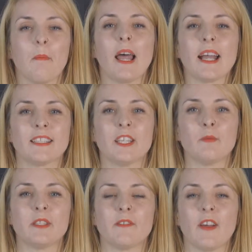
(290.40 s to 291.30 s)
Black tea
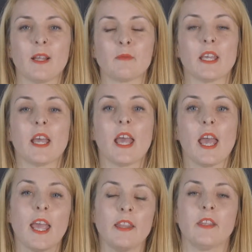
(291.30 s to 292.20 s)
was developed
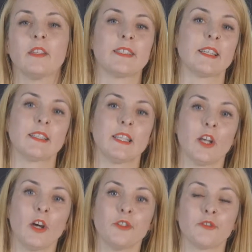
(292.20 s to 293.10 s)
in the
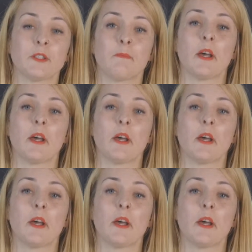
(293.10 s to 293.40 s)
1600s